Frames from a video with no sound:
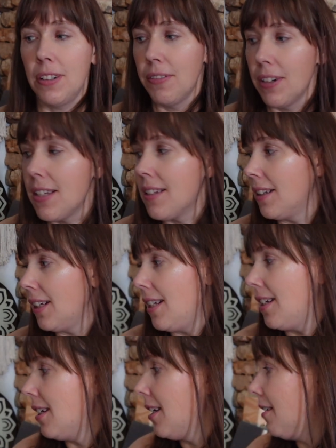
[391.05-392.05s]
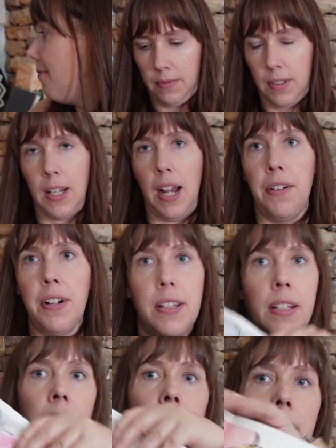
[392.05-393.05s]
recently did
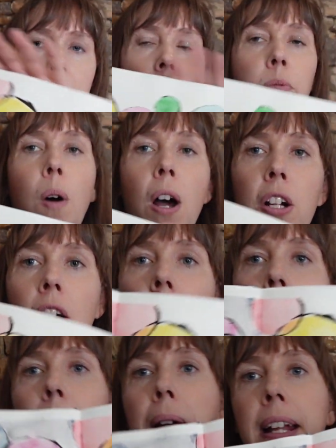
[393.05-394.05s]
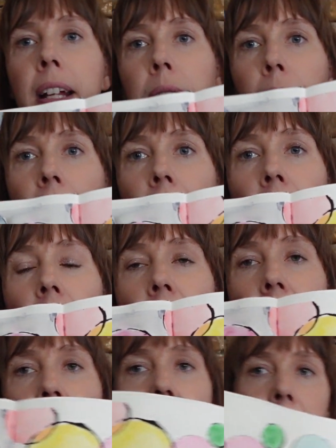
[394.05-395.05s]
this watercolor painting where
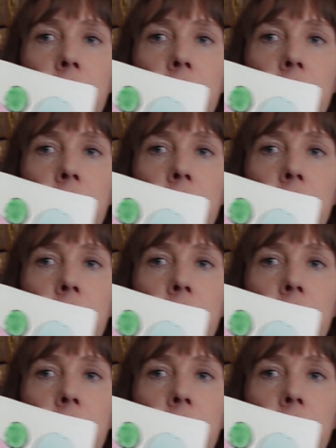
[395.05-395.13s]
I